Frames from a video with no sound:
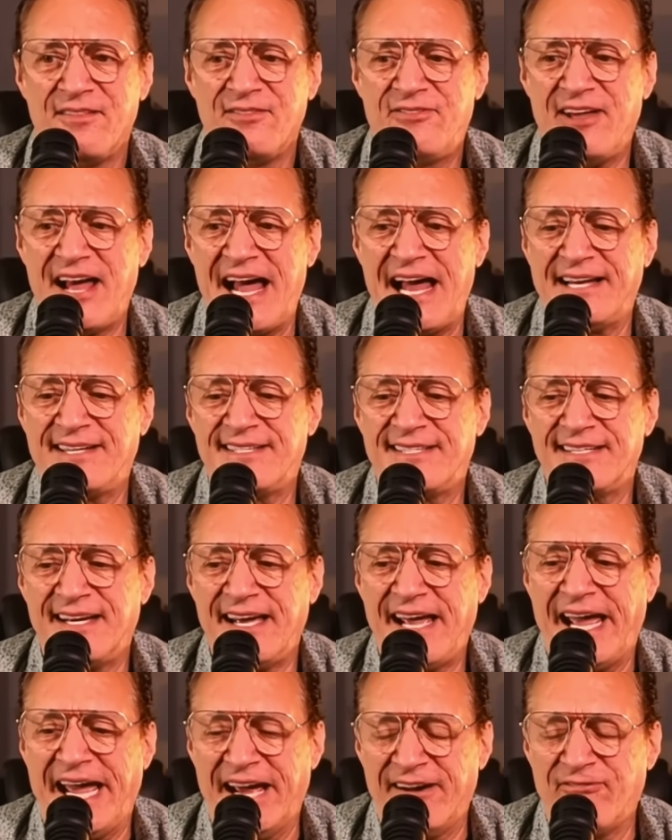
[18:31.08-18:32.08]

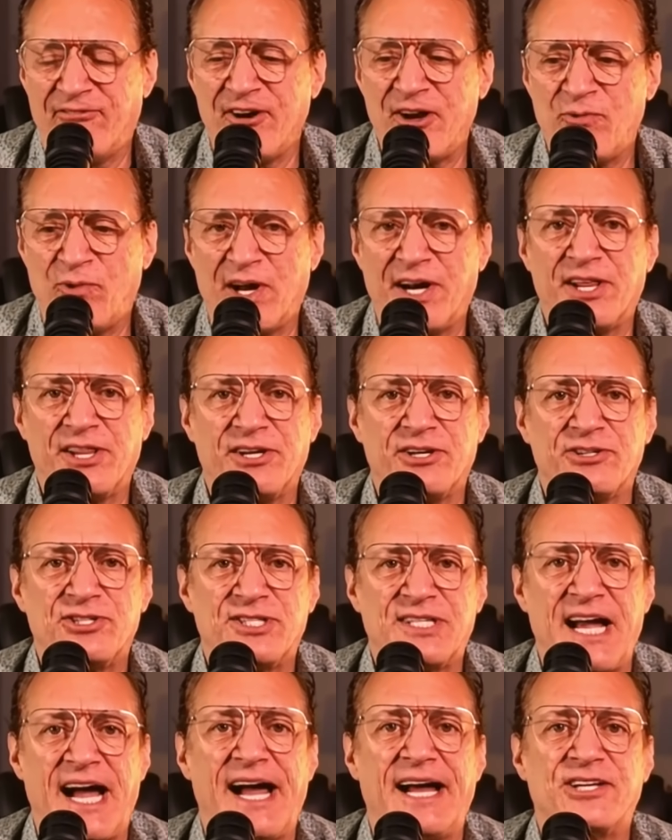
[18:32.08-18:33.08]
that every one of those
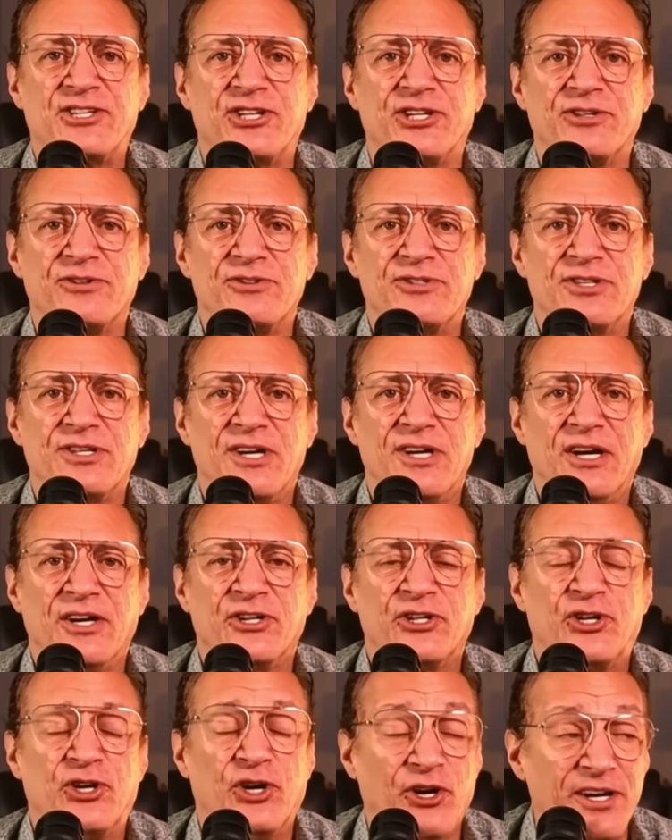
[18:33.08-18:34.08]
statues
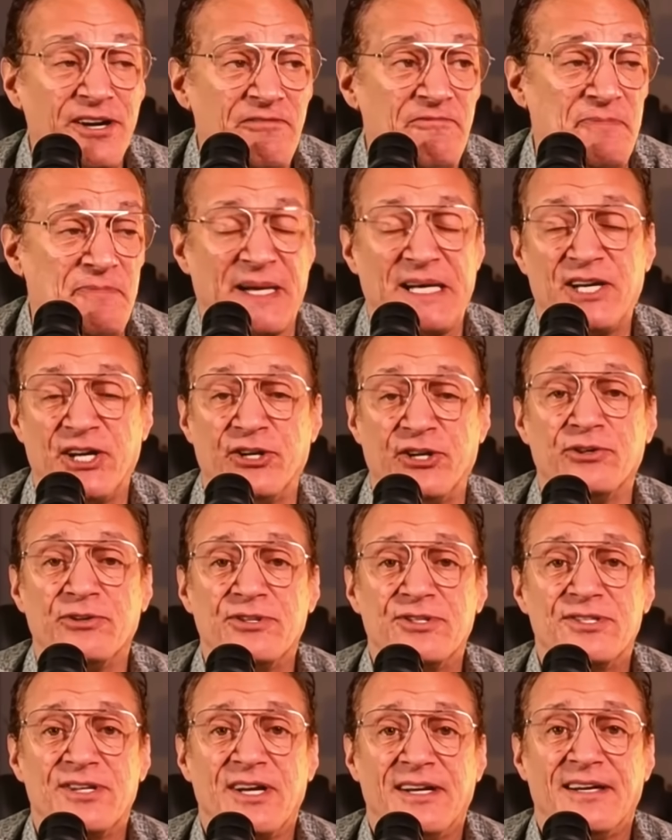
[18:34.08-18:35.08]
could have been
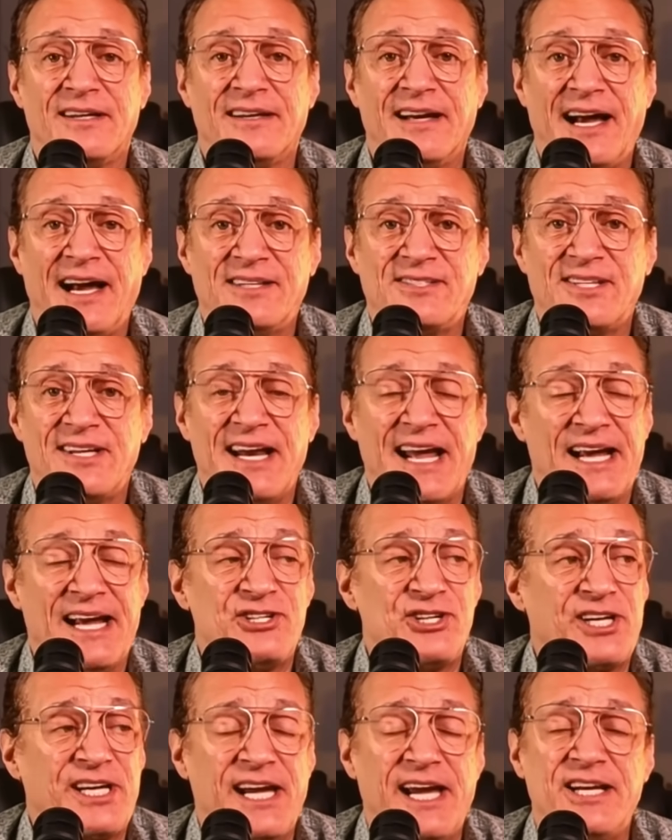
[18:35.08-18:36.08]
used as an
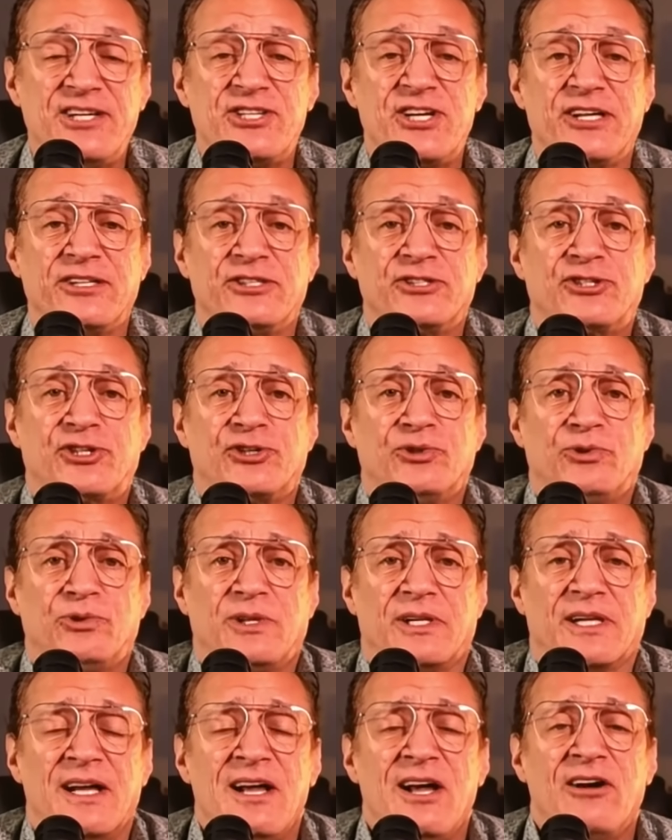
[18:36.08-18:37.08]
educational
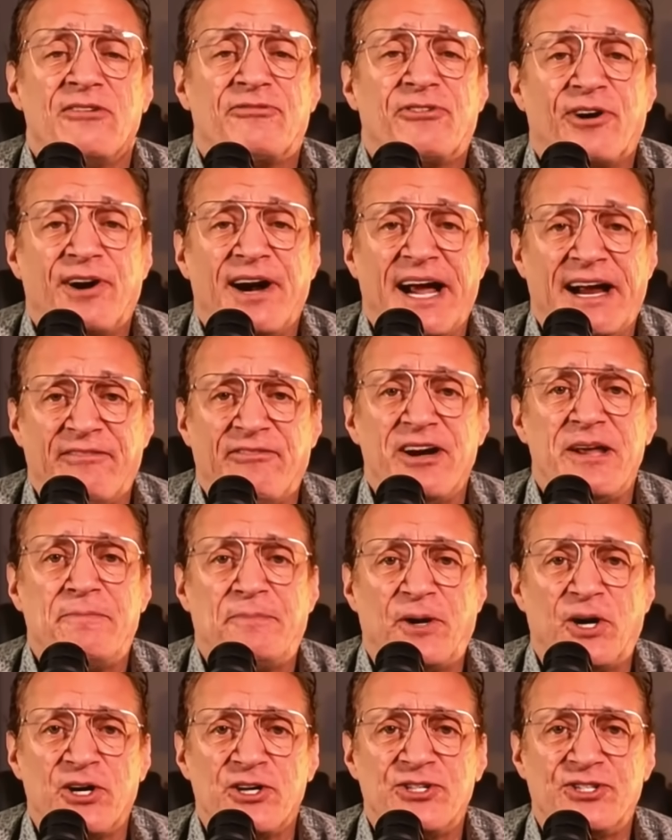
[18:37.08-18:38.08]
tool for every
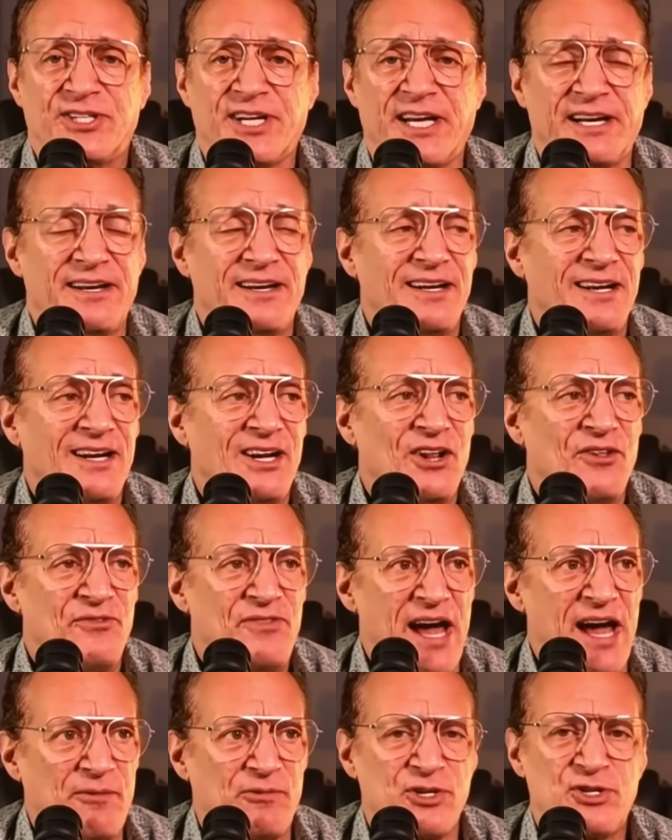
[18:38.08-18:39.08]
person
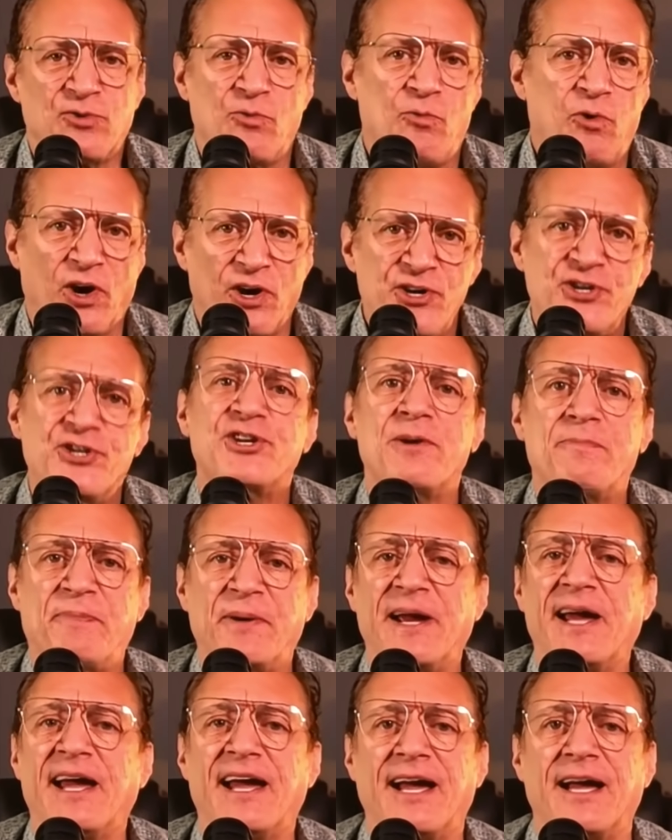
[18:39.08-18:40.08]
that was
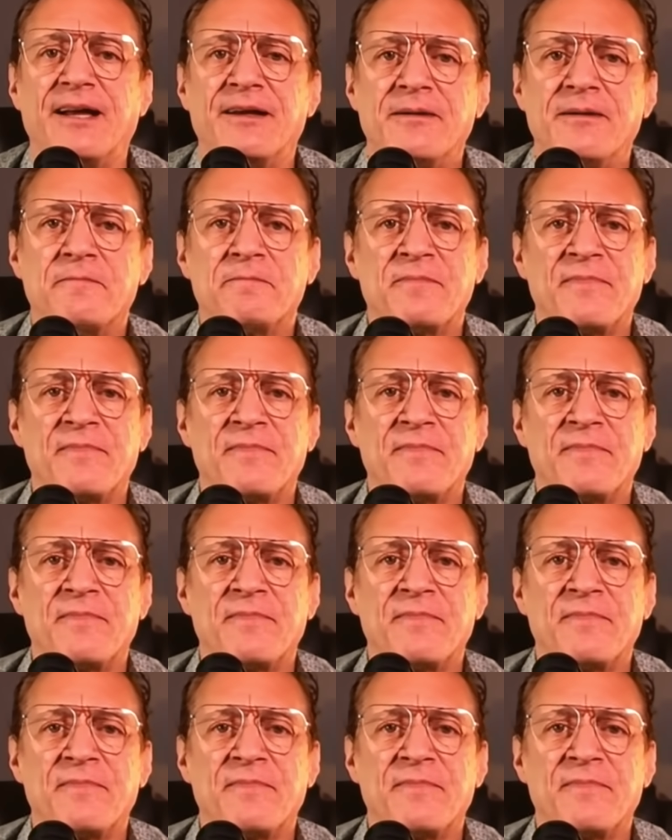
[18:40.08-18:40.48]
worshiping